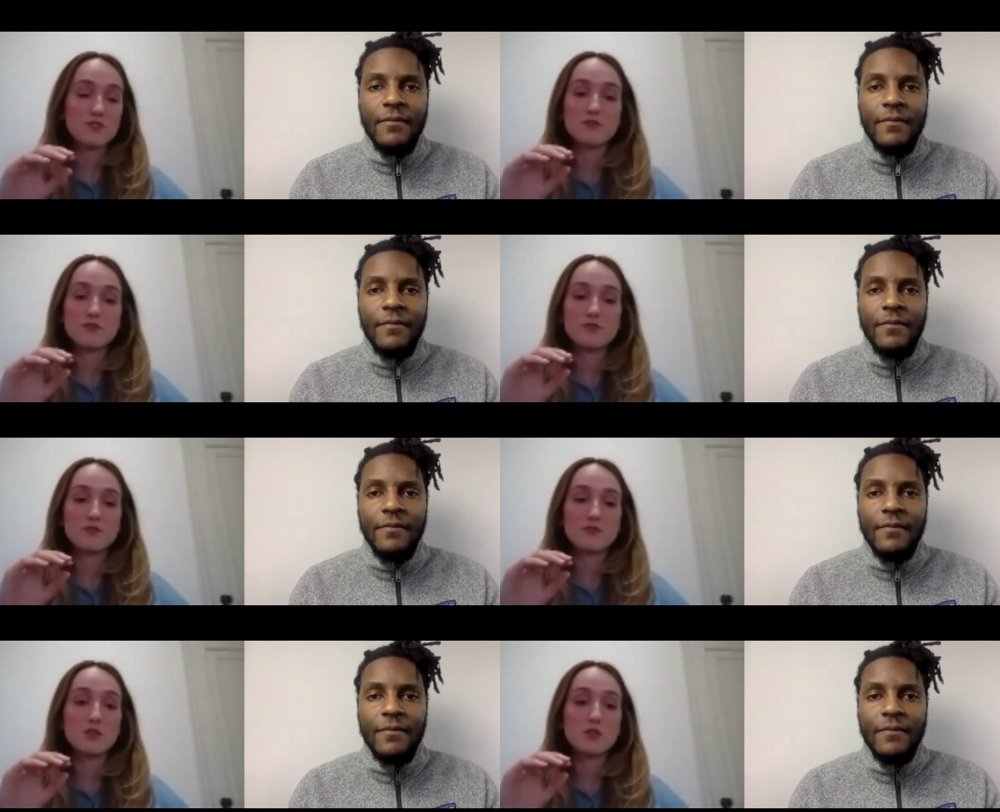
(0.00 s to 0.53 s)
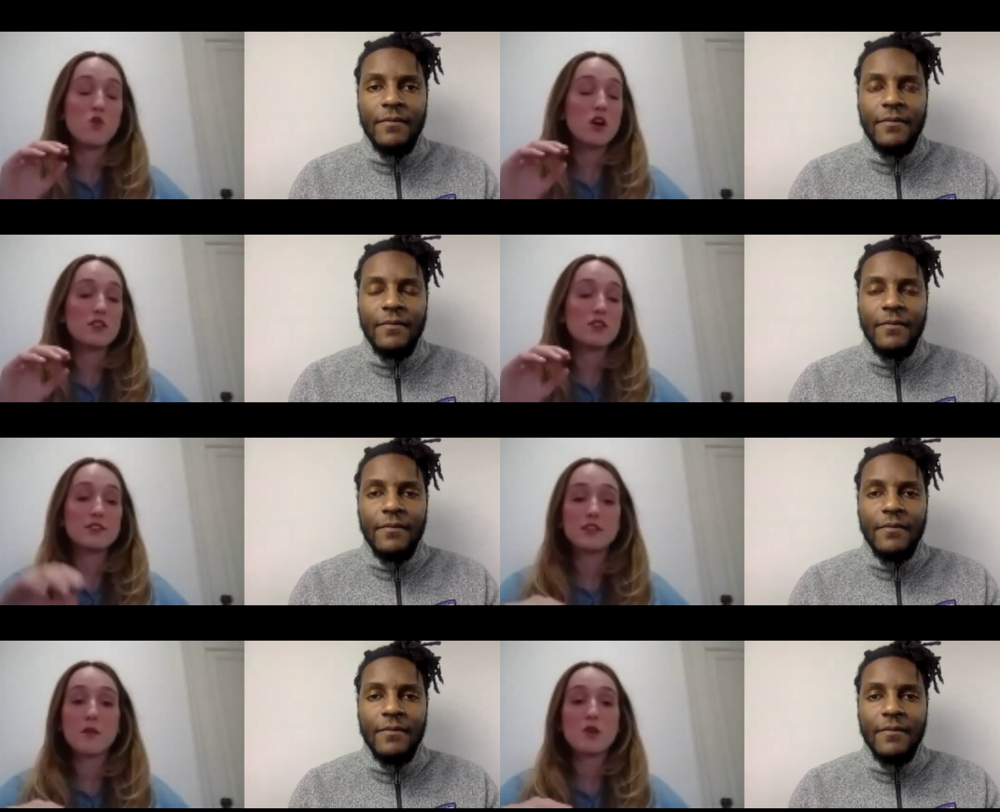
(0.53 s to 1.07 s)
Speaker 1: D one
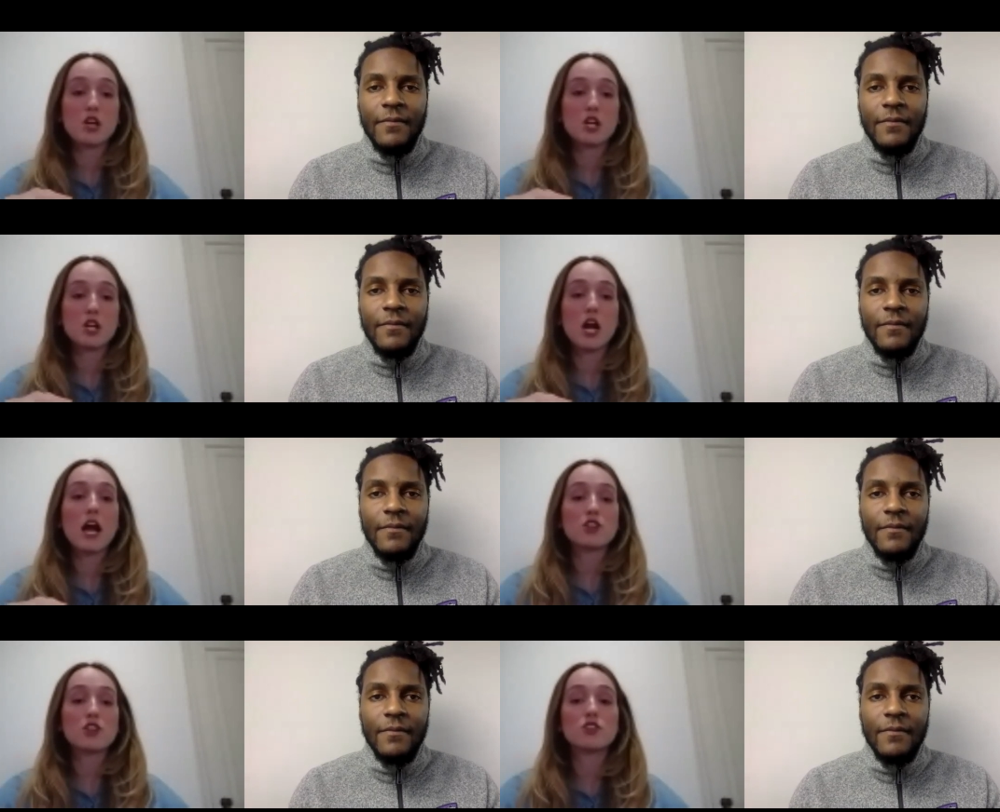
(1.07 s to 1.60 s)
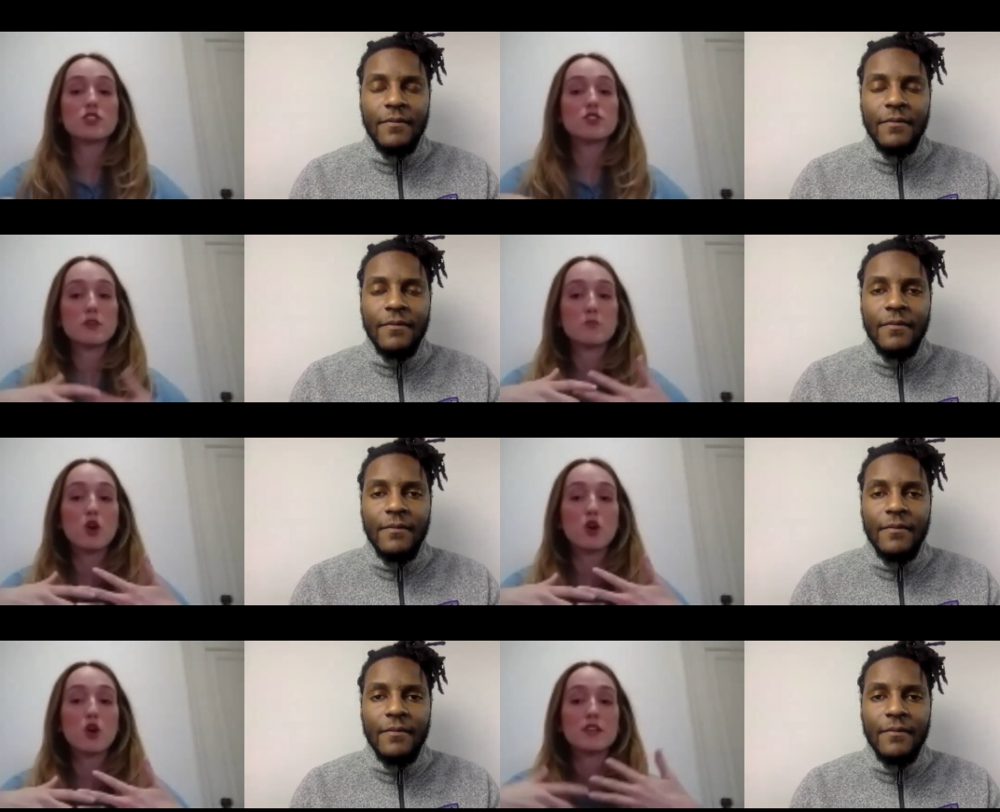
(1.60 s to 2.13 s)
summer, you're actually doing
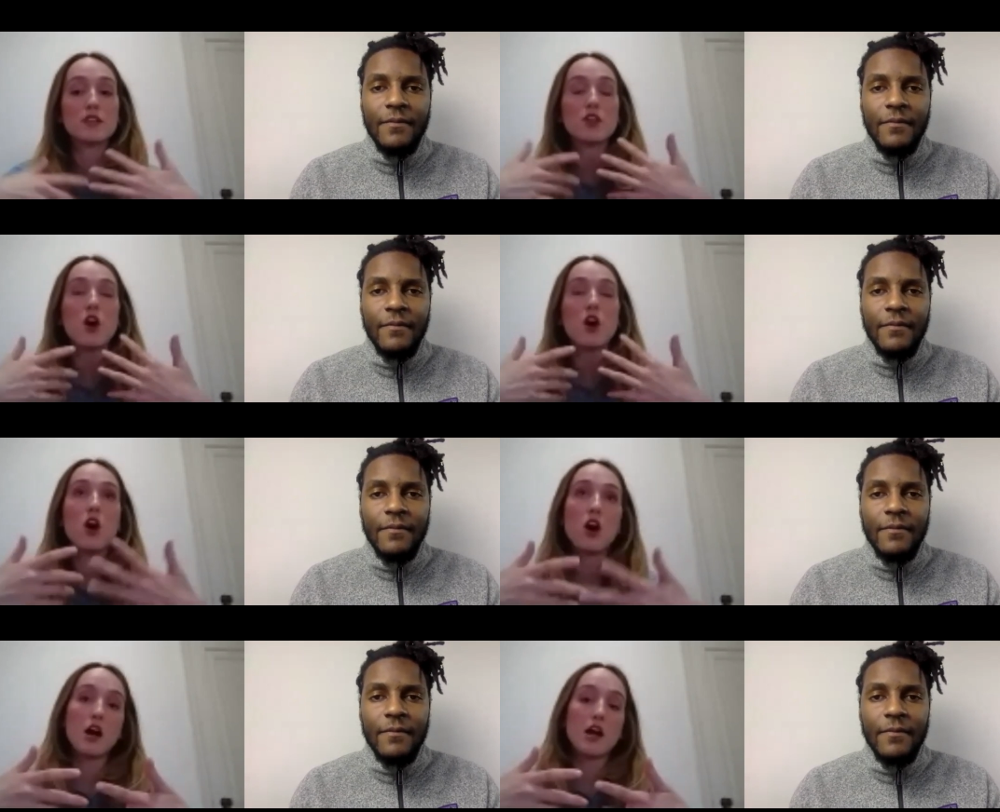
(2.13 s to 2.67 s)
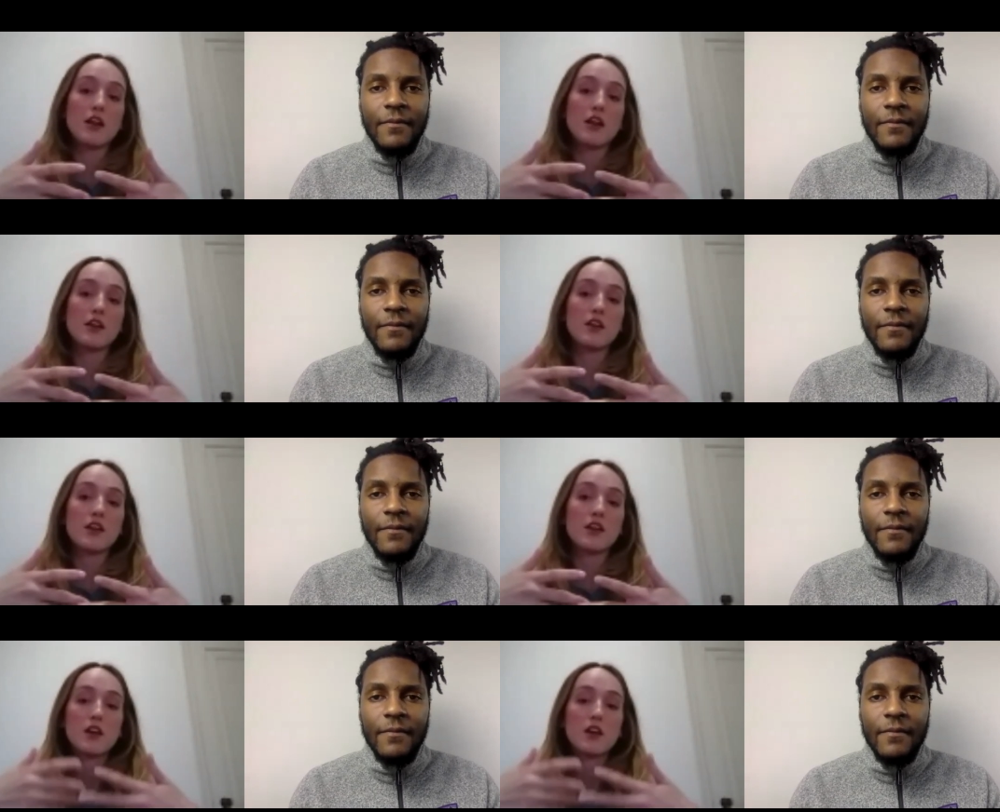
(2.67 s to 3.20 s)
pro fees on
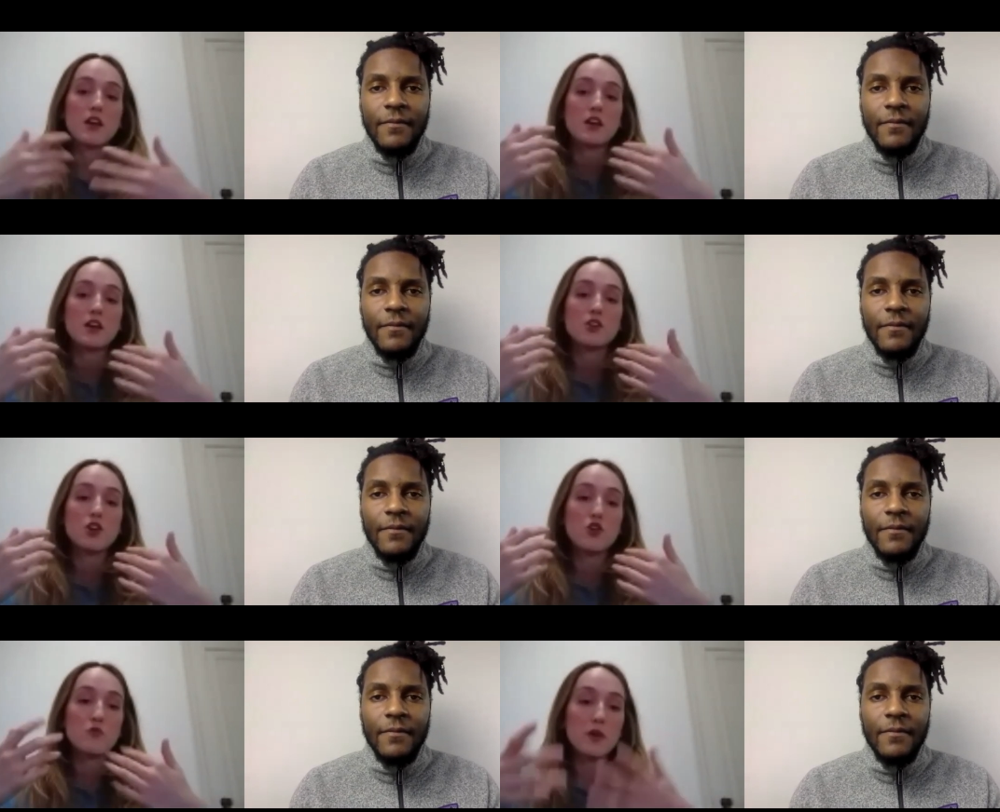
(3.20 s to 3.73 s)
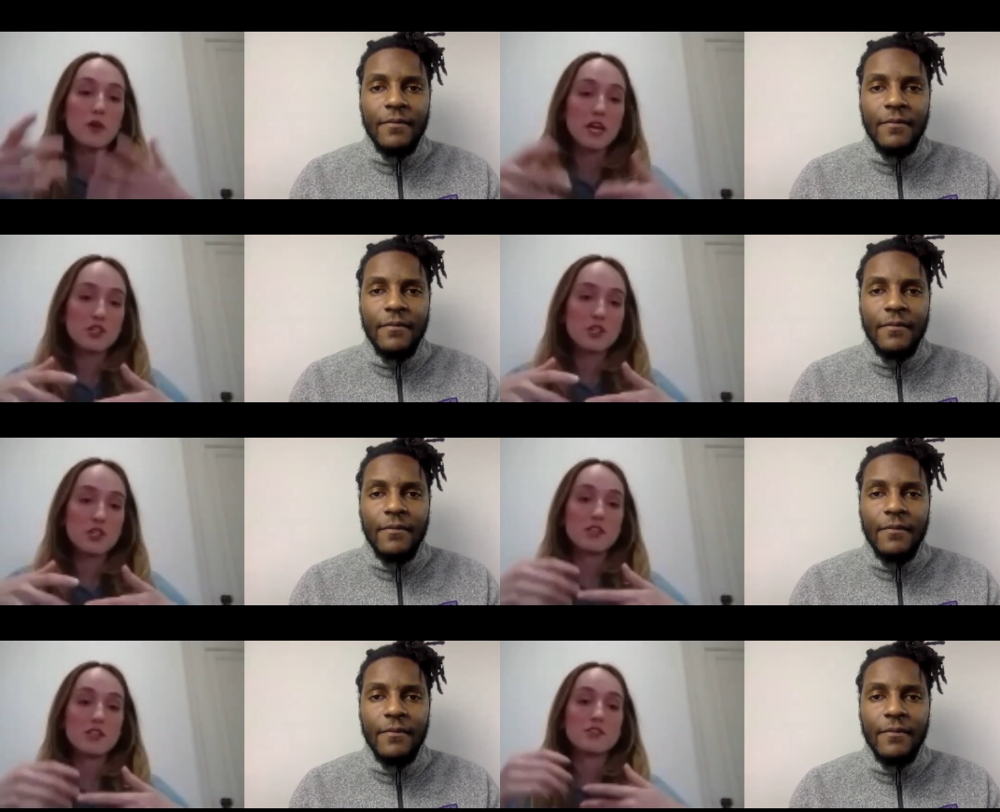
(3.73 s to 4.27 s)
your own
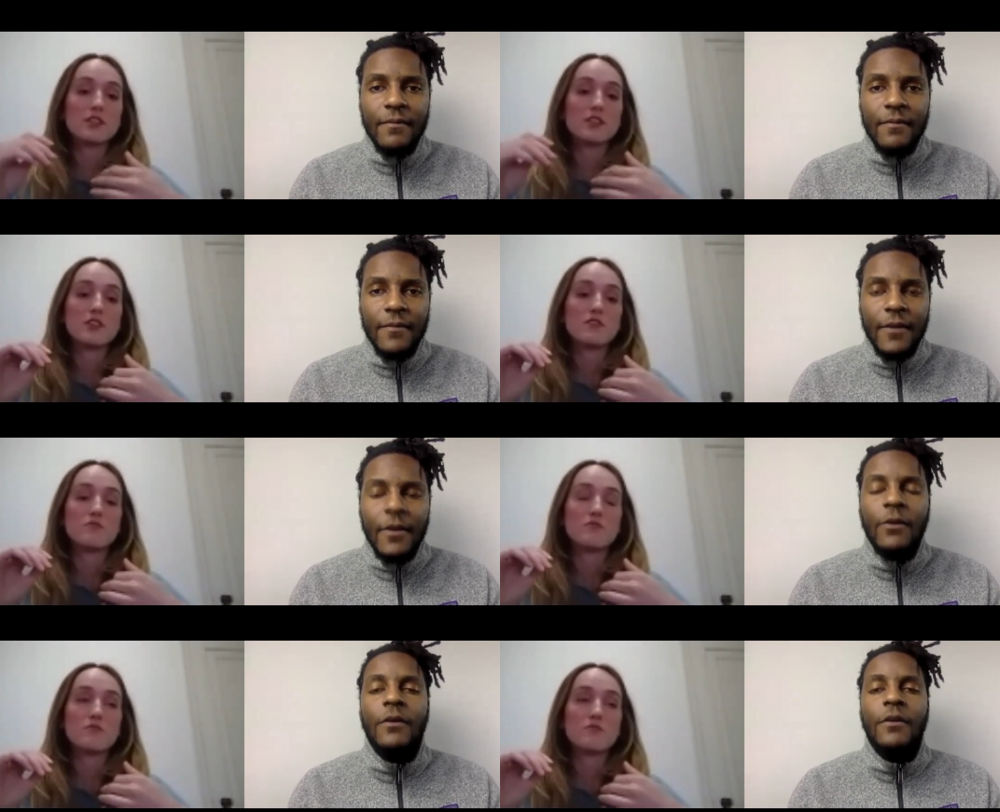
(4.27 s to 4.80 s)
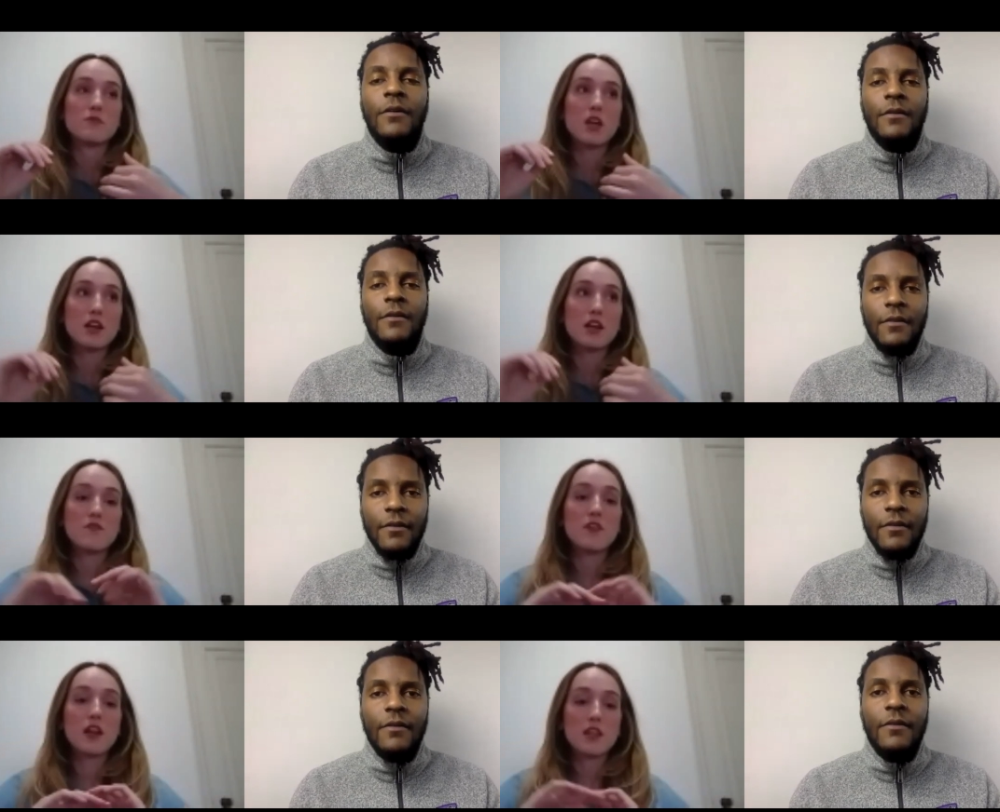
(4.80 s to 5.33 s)
patients and okay. kind of
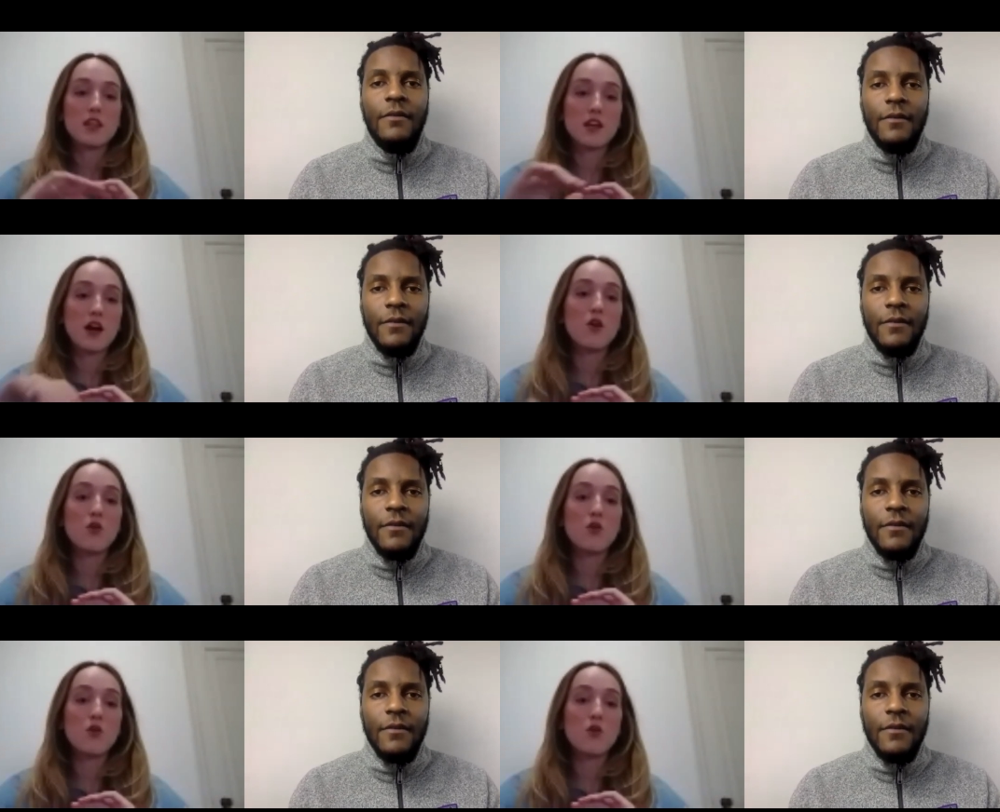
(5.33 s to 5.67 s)
that whole